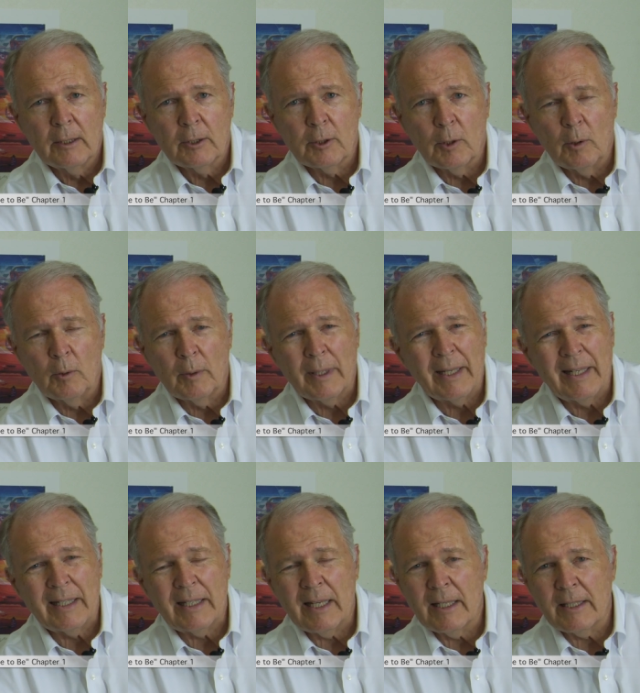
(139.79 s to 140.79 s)
So
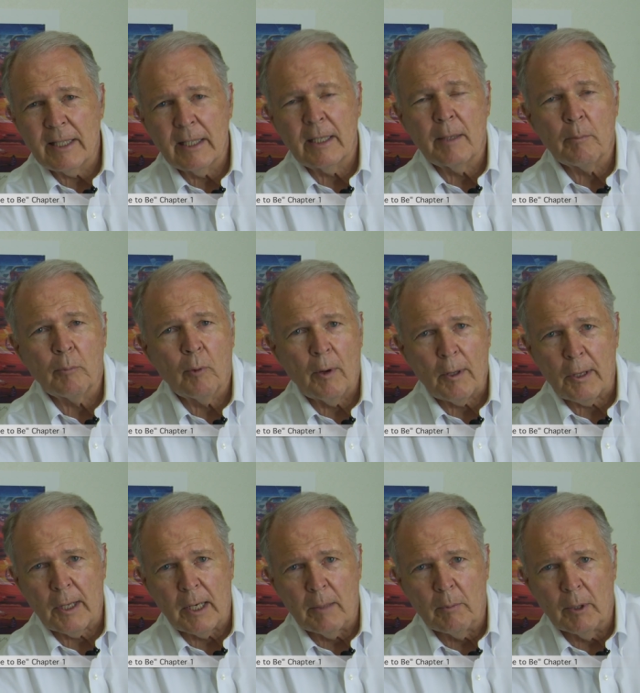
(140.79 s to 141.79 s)
it, it didn't
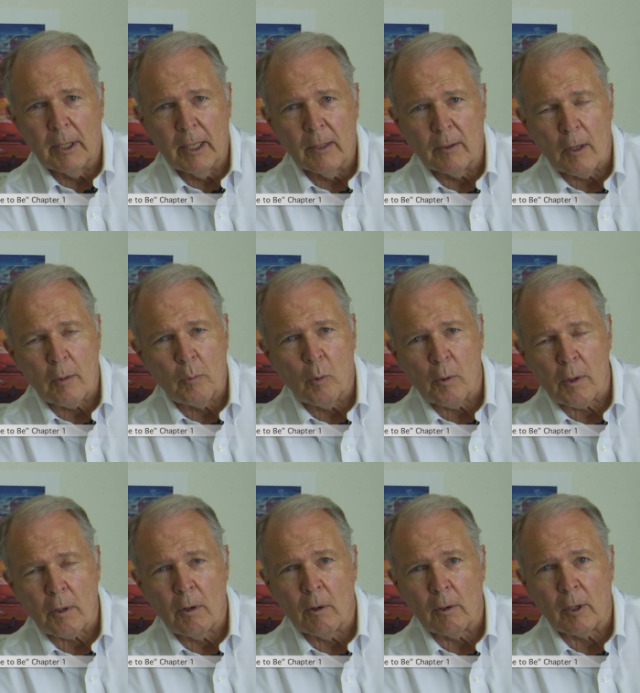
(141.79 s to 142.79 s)
impress anybody in the
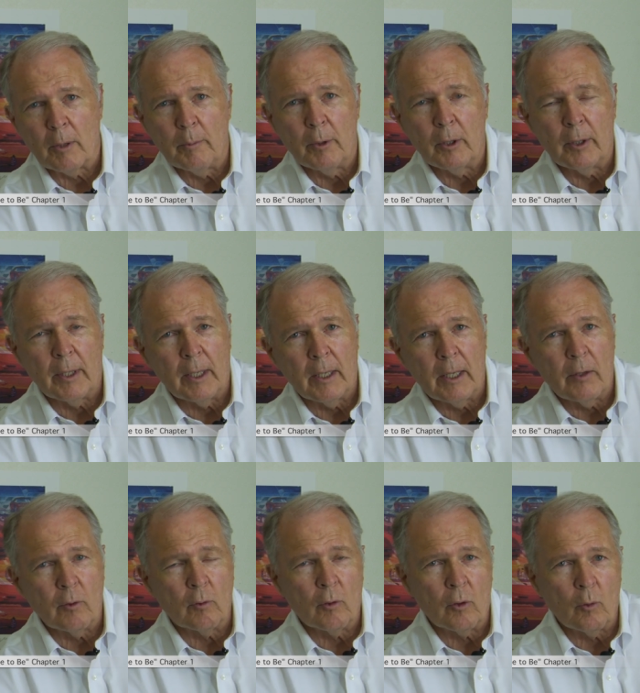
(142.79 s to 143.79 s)
sports car community,
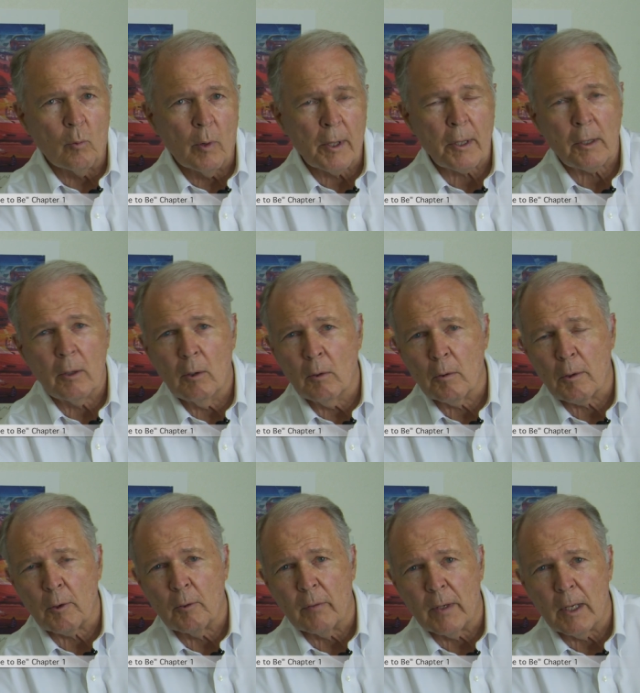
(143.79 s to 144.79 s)
either on the West
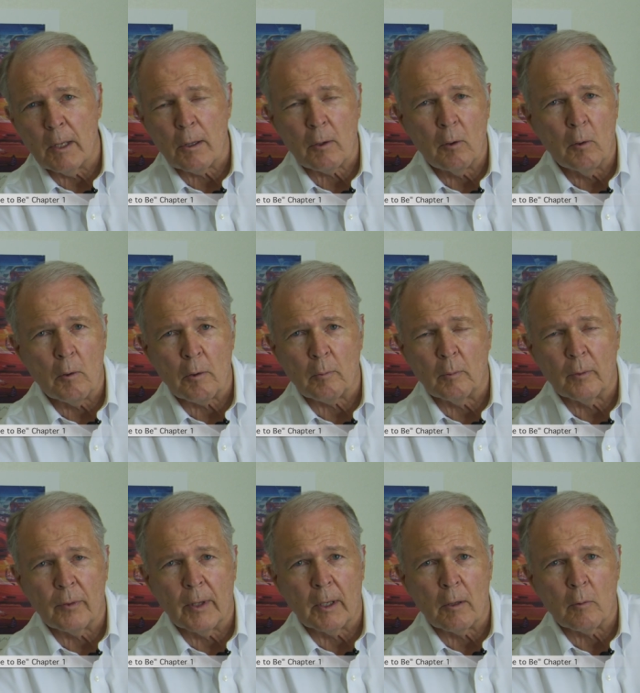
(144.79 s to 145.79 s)
Coast or the East Coast, where
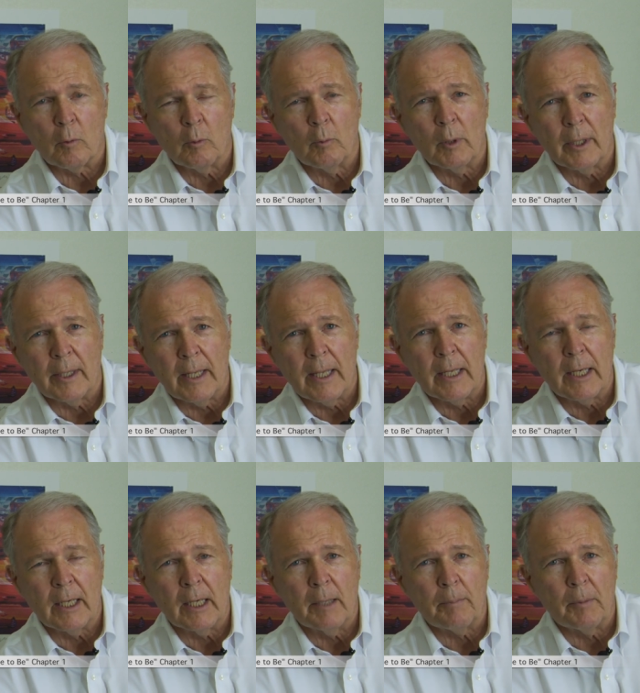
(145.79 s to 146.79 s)
things were really
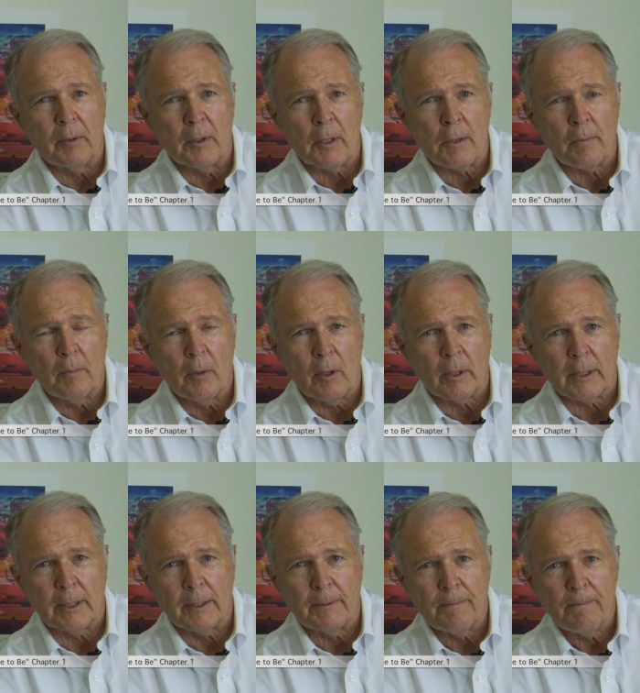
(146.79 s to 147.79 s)
heating up in this
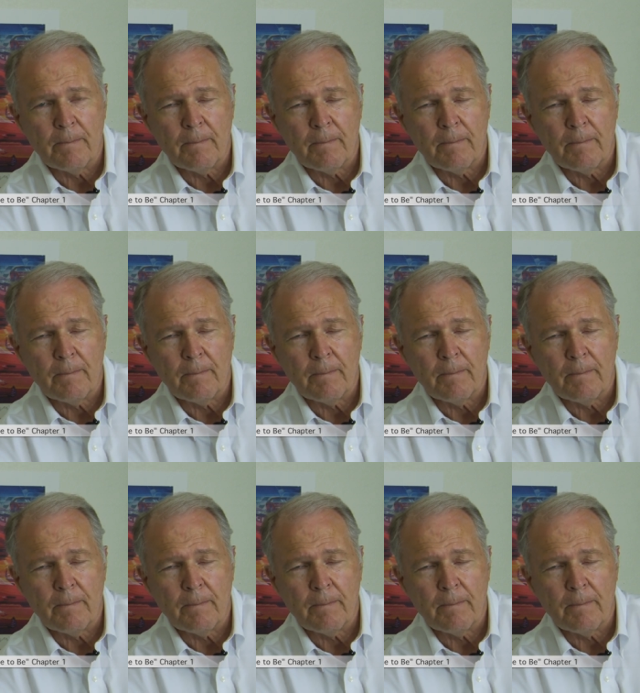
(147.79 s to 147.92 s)
market.